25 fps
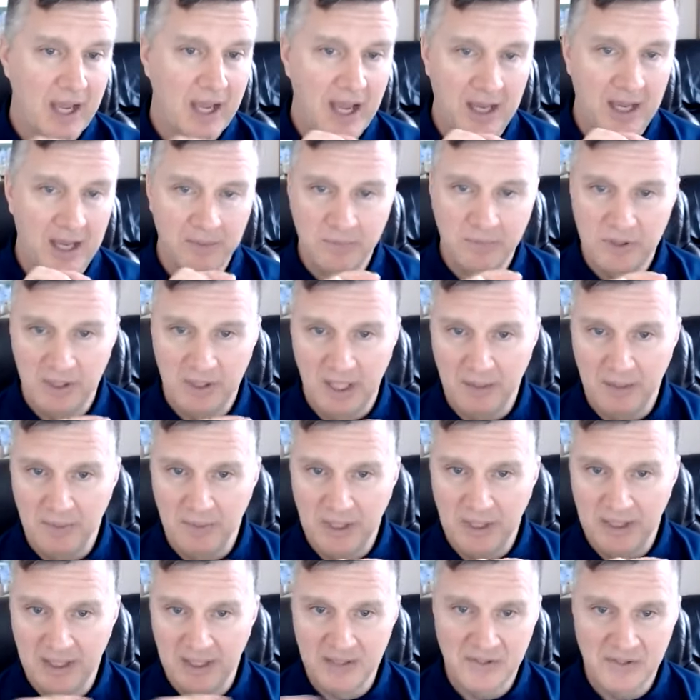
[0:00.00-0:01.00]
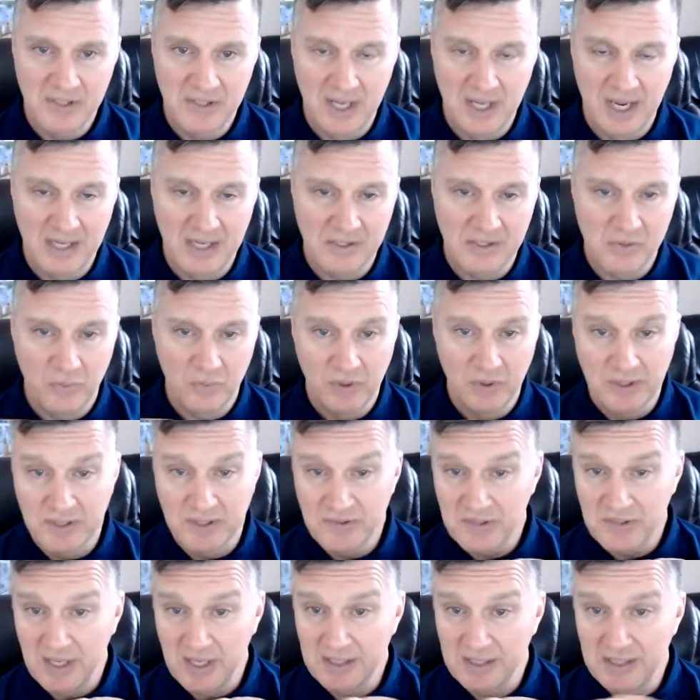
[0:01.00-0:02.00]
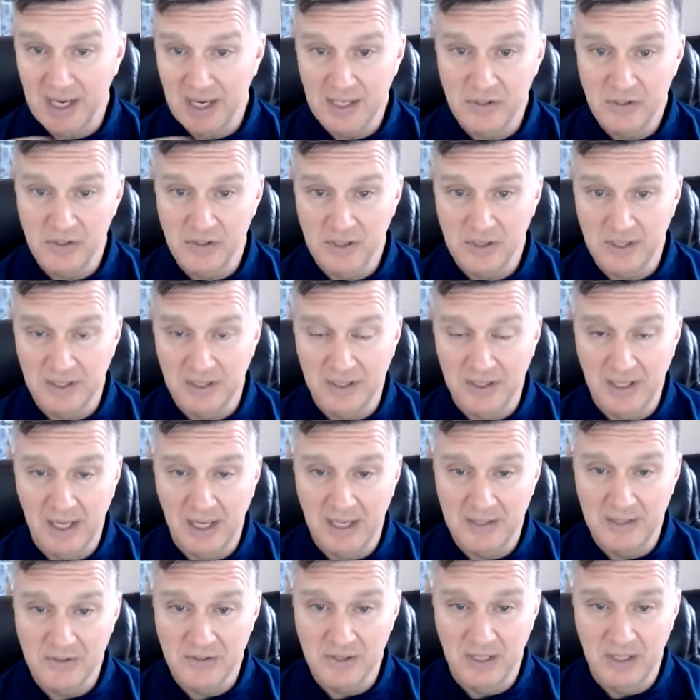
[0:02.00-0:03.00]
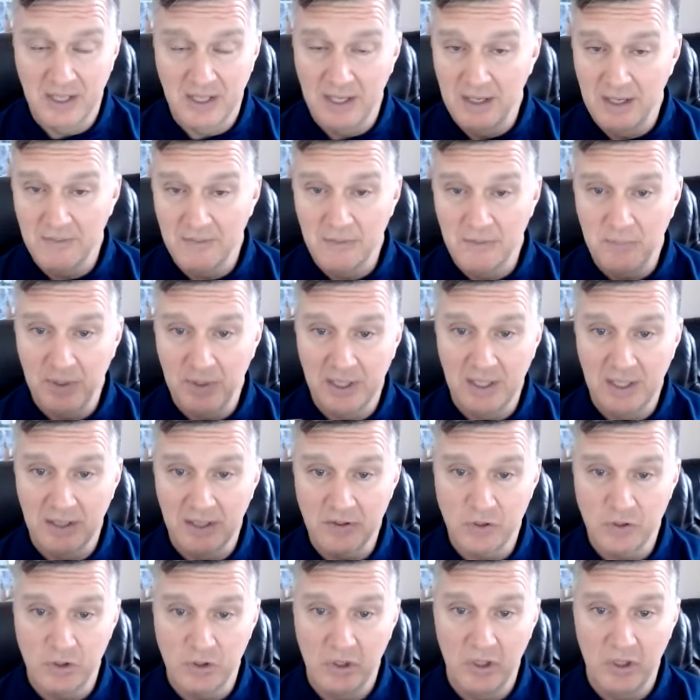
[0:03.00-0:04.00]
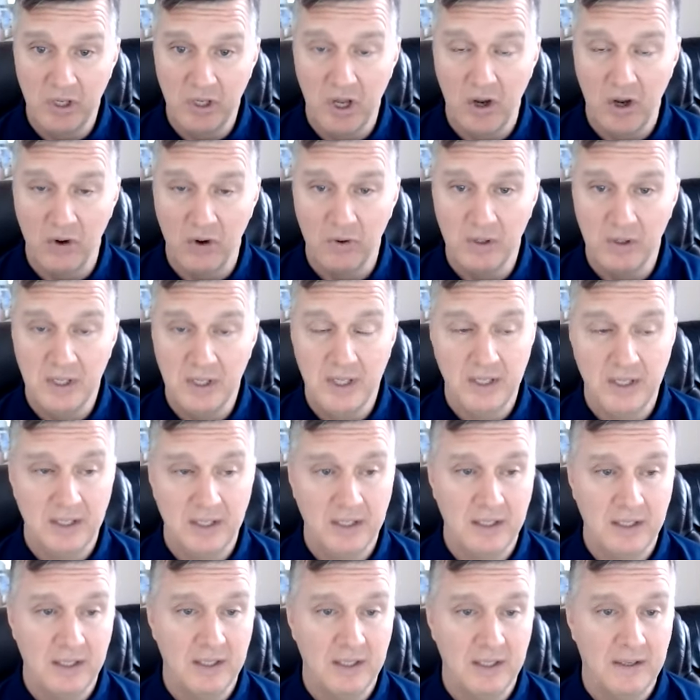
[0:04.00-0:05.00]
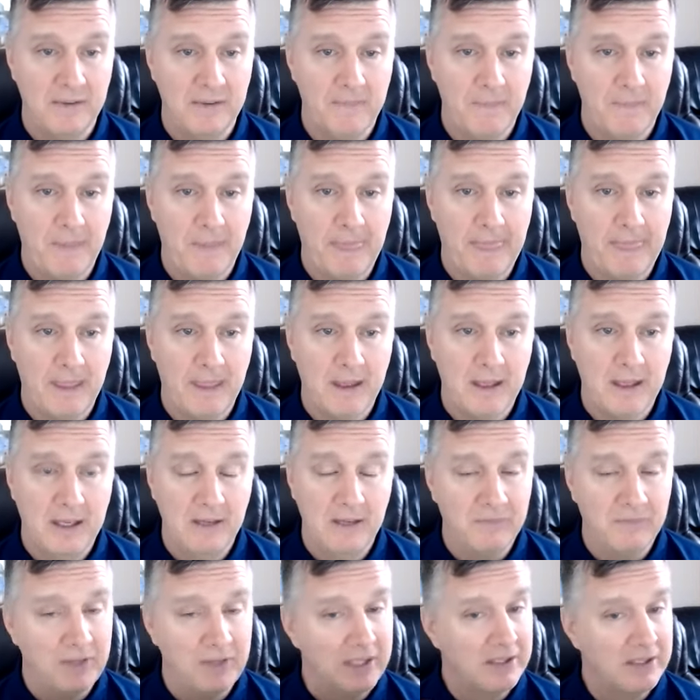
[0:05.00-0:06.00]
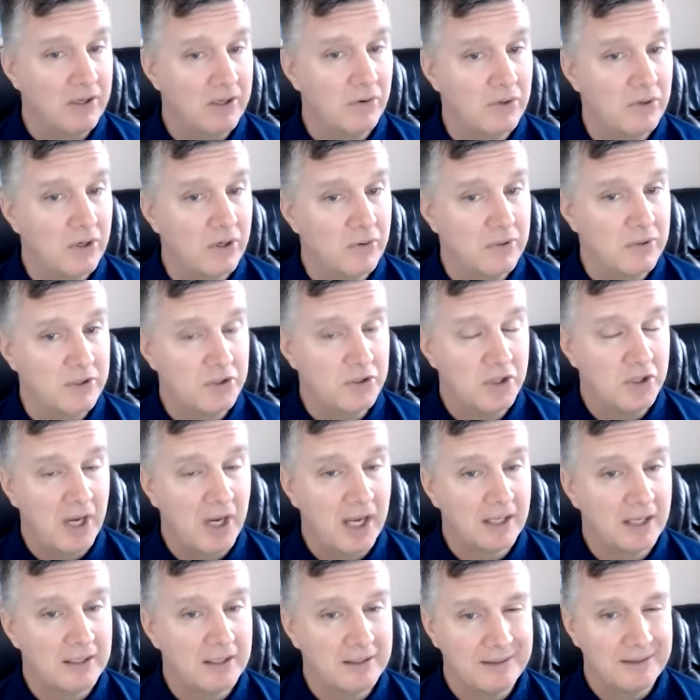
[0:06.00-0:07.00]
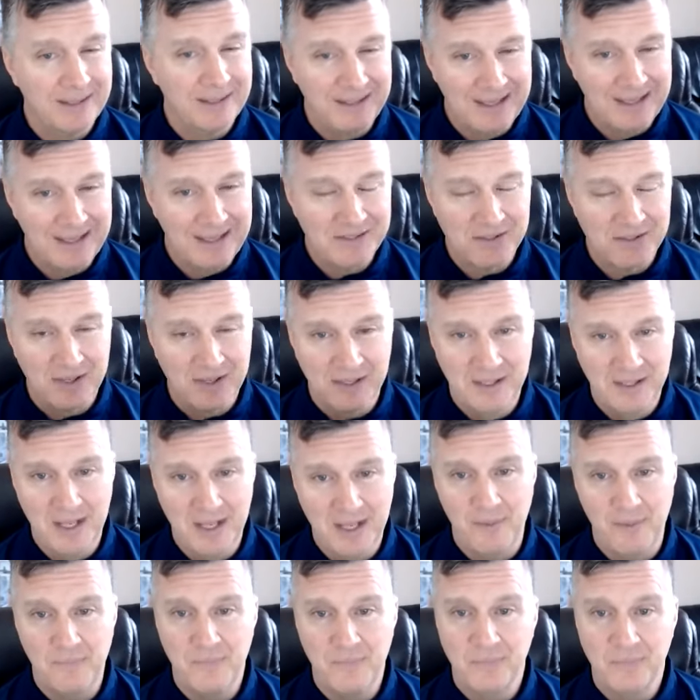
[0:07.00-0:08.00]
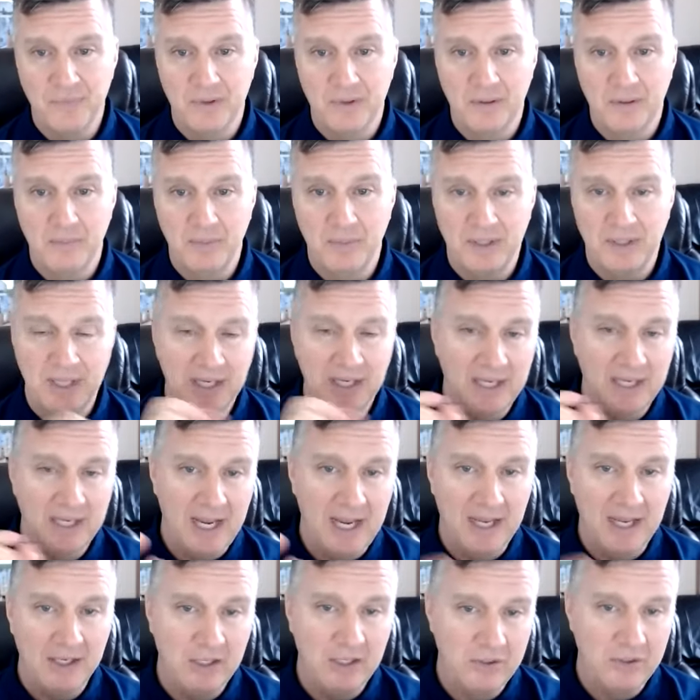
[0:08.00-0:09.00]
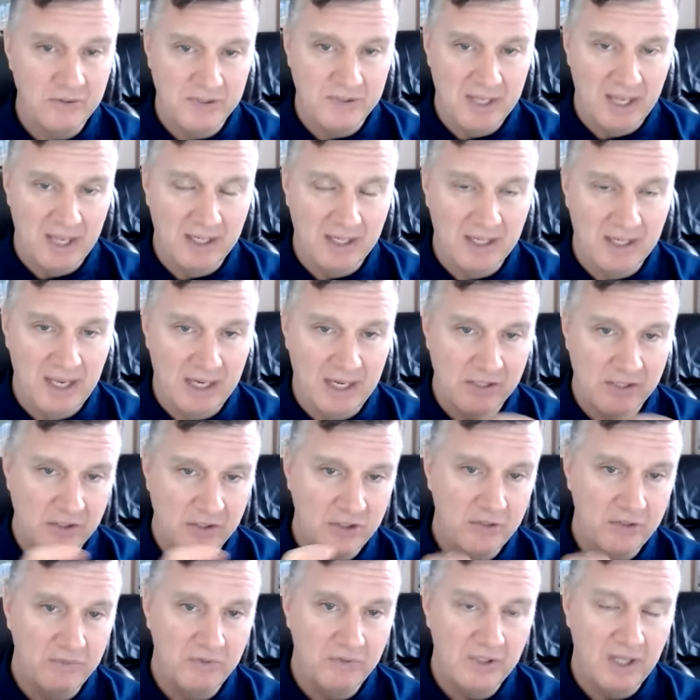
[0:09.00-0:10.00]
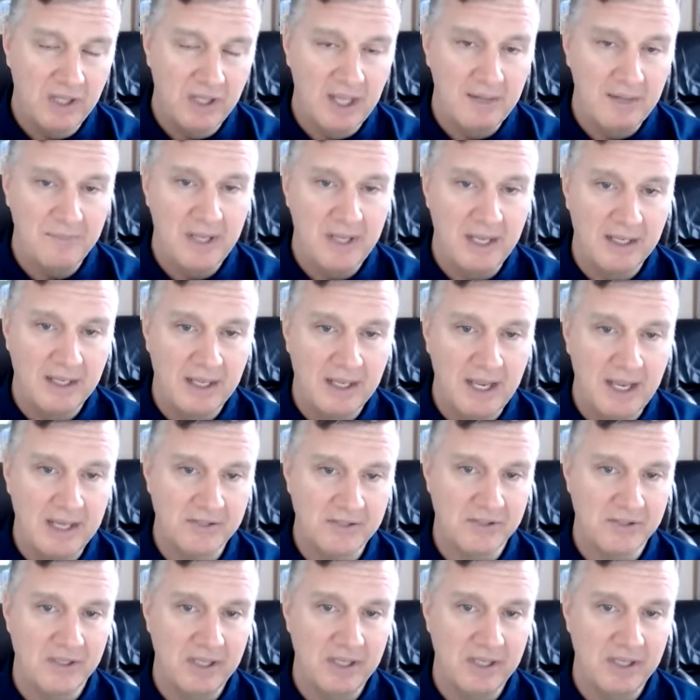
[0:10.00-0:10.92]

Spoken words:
I'm claiming this case with the citation to the case. And then everybody else should know. If they don't go and check, then that's on them. But they can't use that case. You've claimed that case.